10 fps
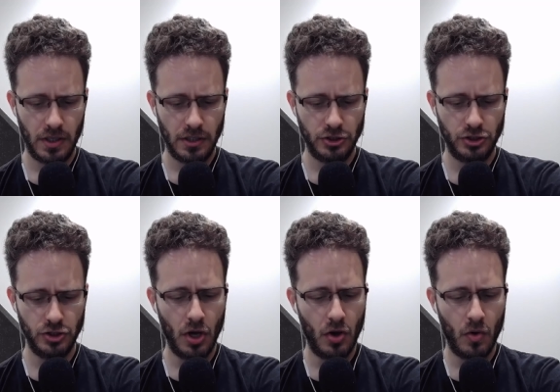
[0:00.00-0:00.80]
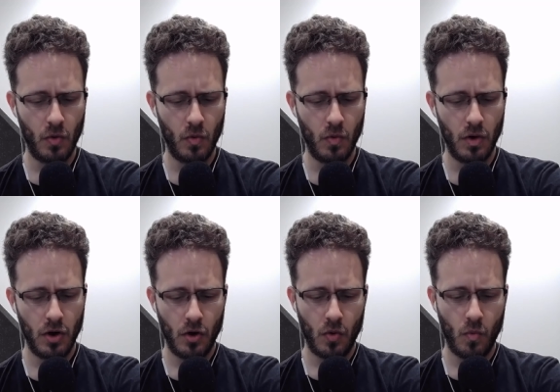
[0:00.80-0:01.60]
So
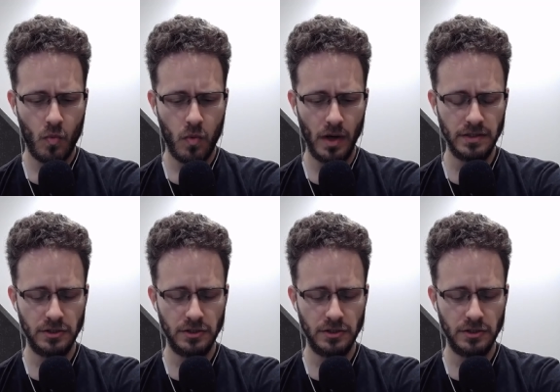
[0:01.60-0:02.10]
what?